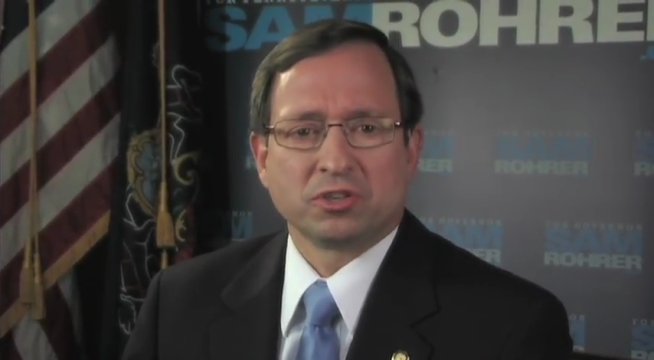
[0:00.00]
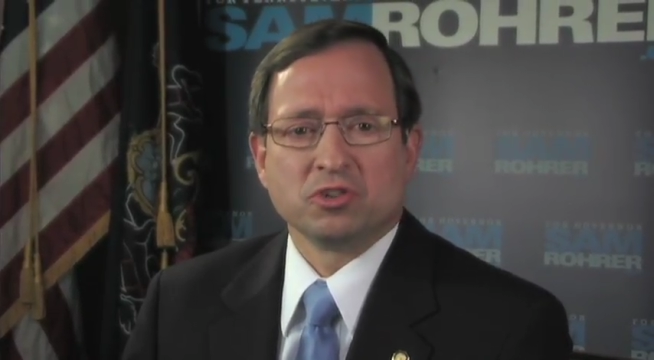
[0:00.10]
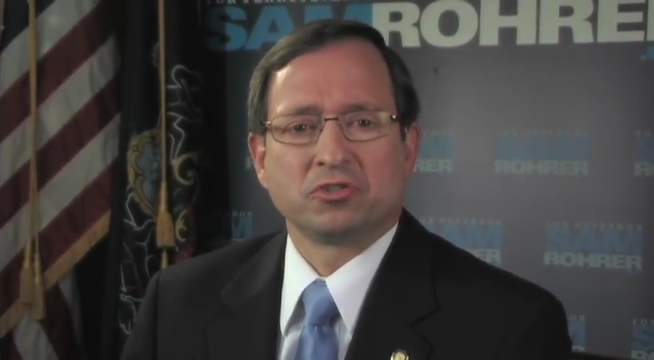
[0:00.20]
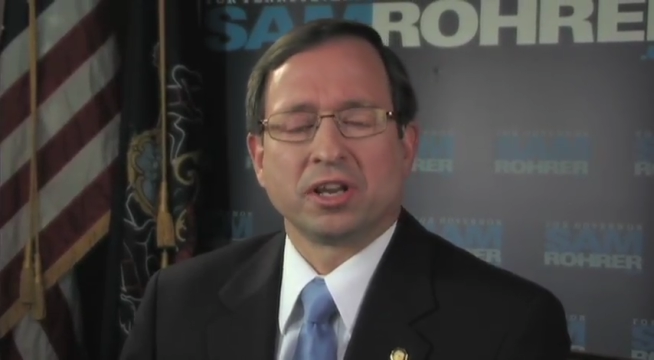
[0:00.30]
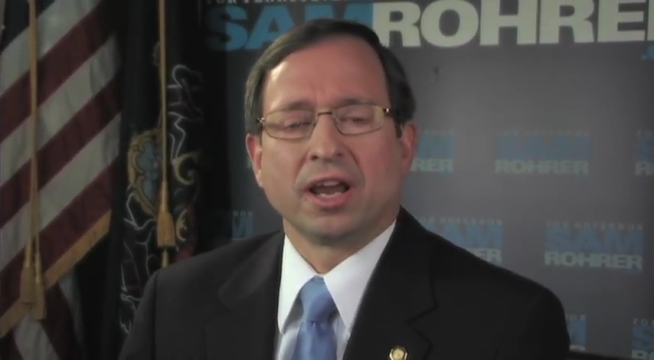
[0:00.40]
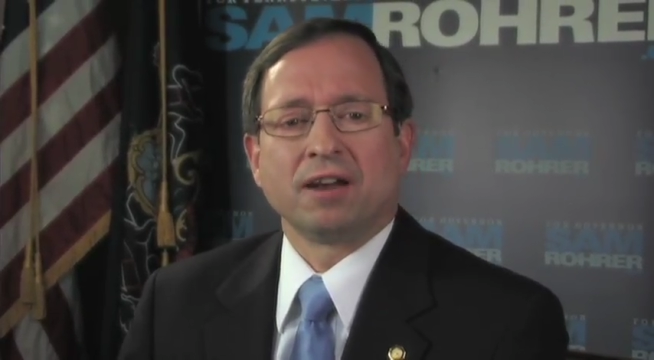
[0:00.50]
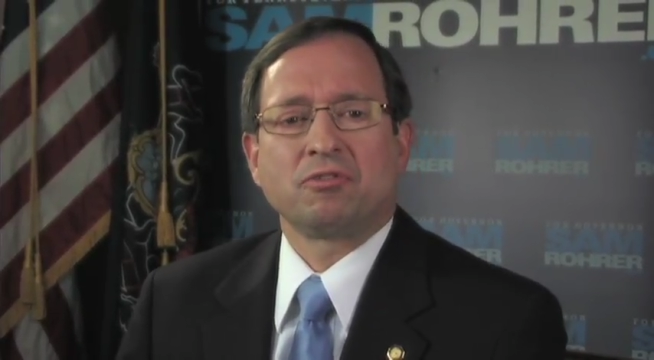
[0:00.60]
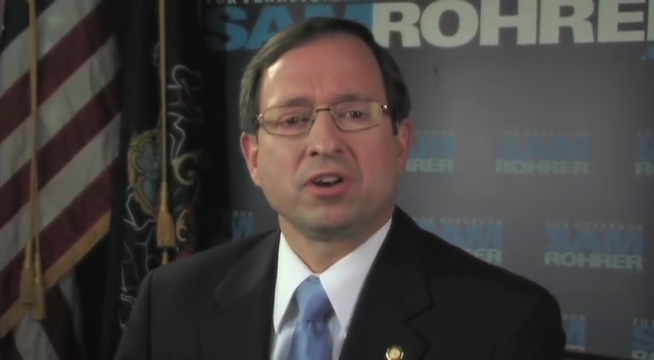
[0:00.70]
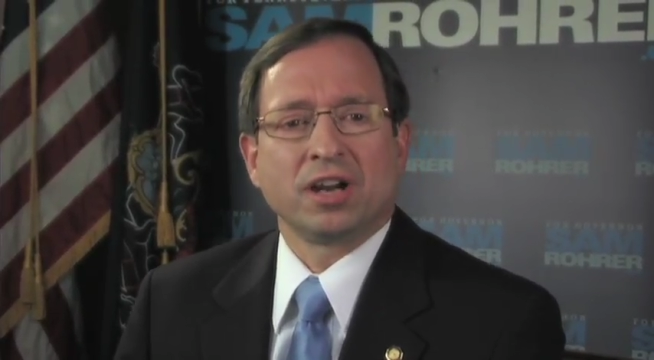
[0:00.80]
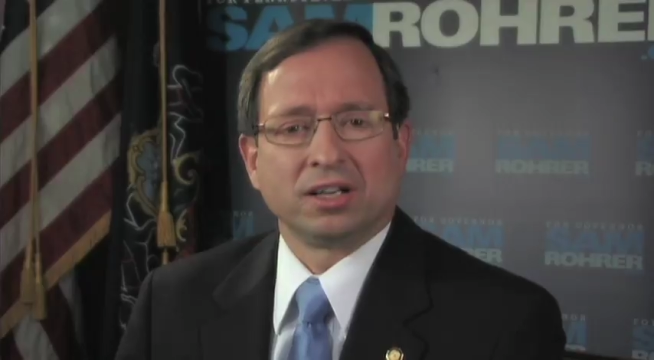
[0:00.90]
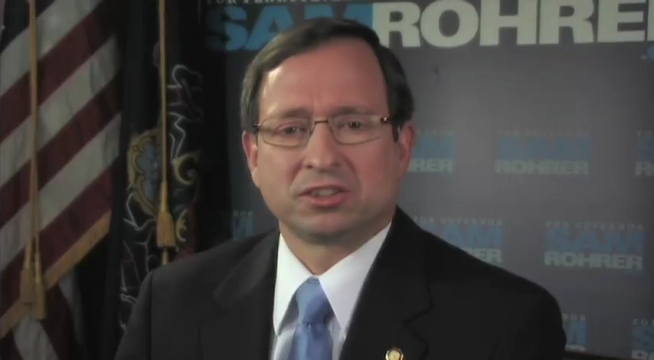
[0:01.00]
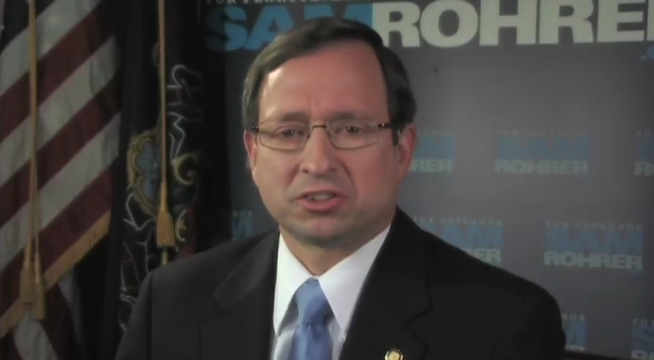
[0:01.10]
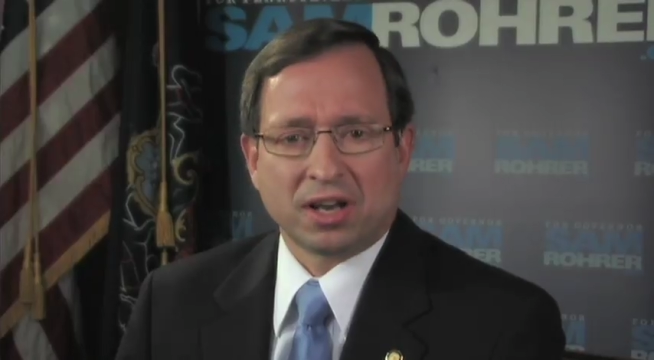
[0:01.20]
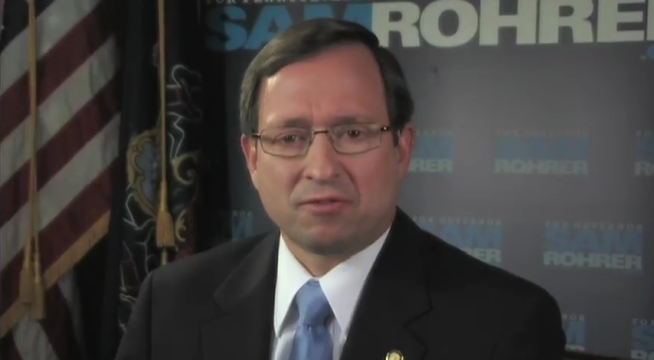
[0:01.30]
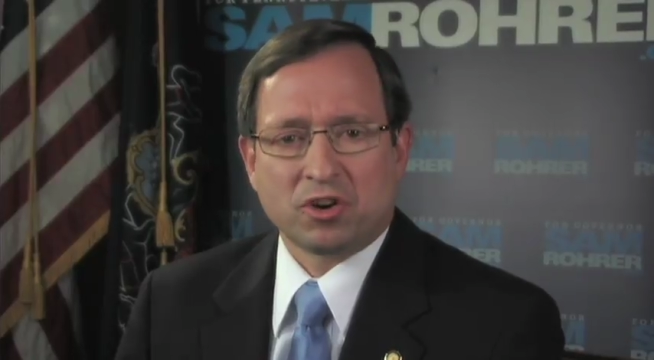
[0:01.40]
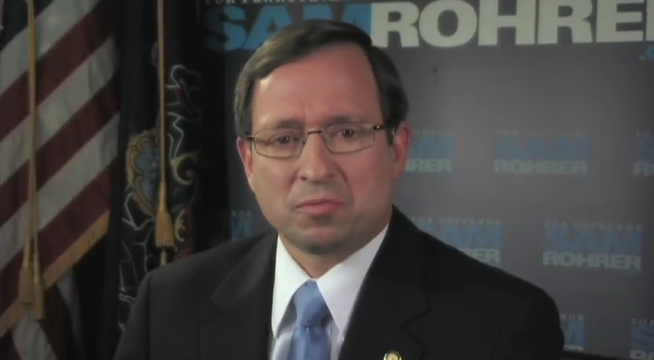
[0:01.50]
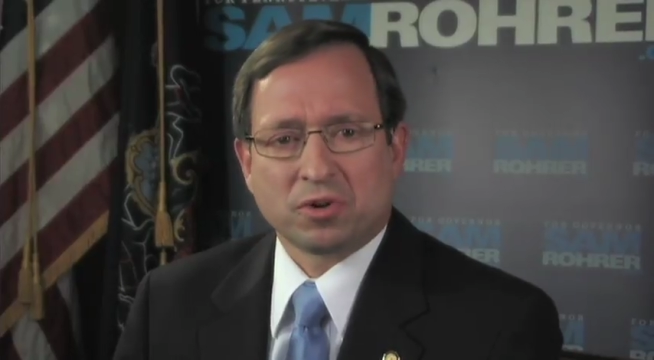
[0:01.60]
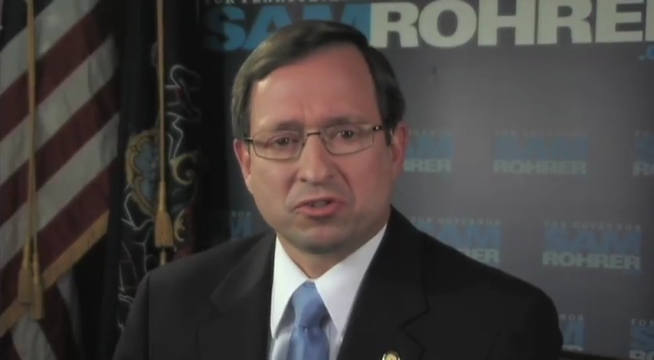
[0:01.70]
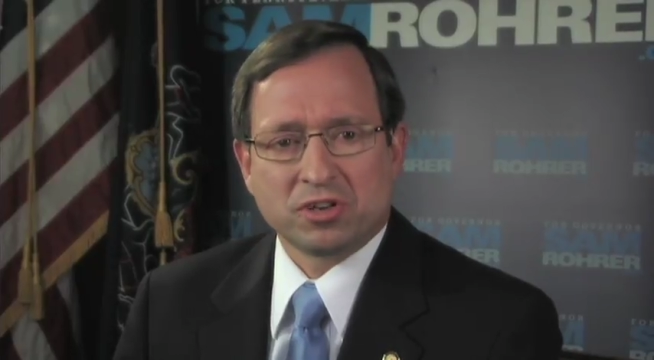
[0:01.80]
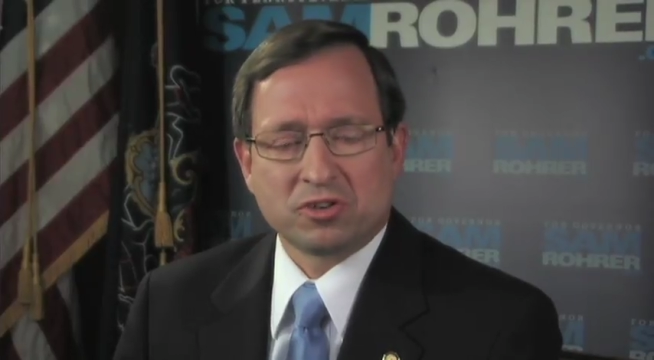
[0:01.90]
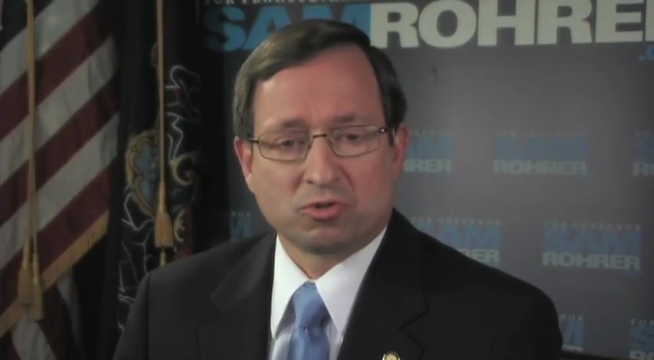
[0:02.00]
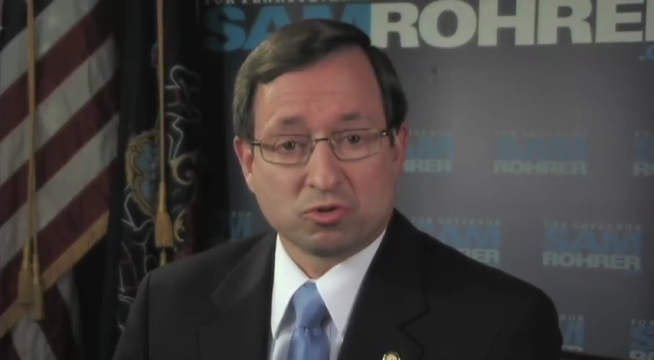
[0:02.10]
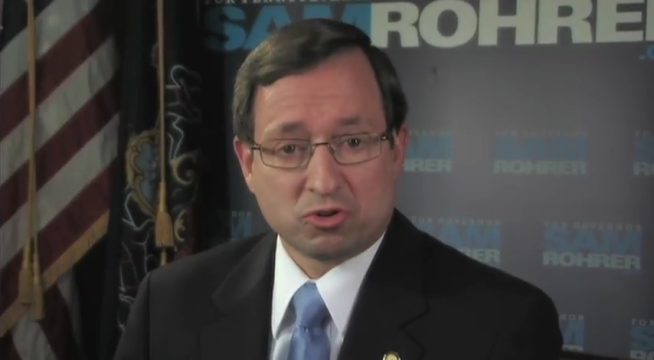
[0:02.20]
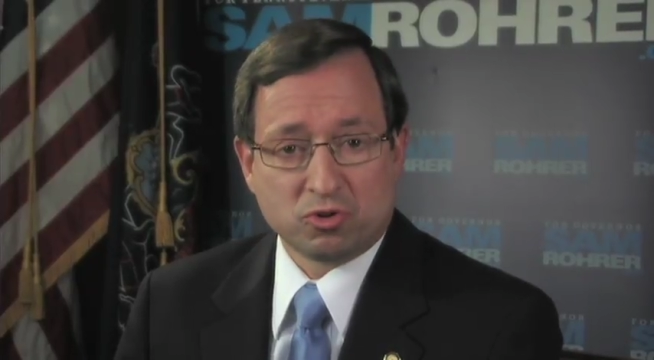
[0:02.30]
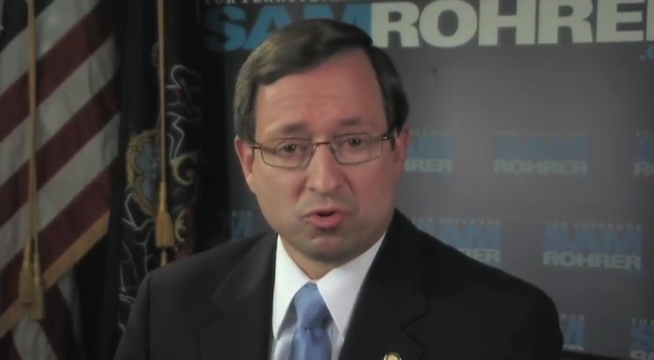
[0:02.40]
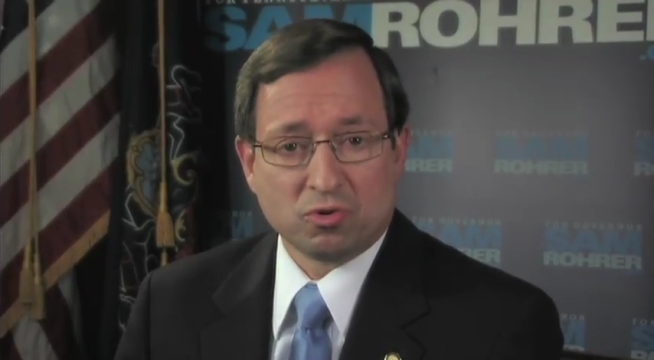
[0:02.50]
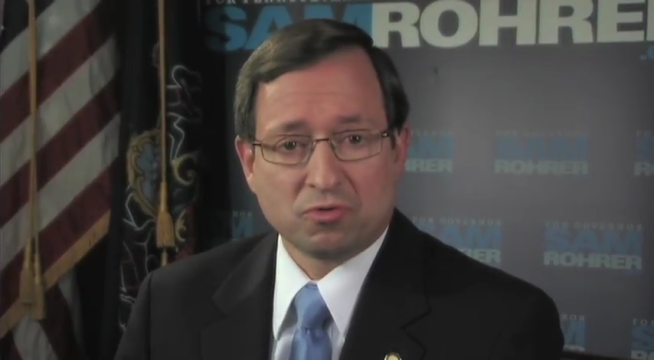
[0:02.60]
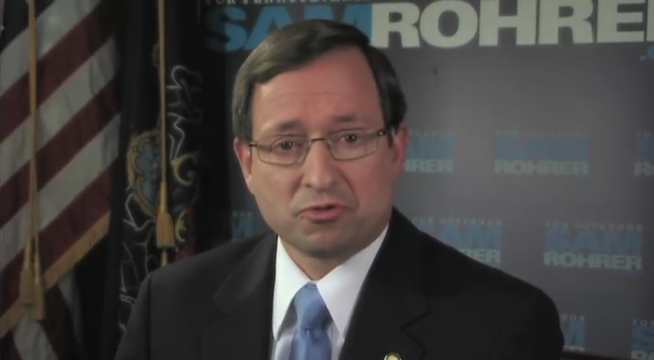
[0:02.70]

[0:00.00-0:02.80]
using every unsavory procedural tool,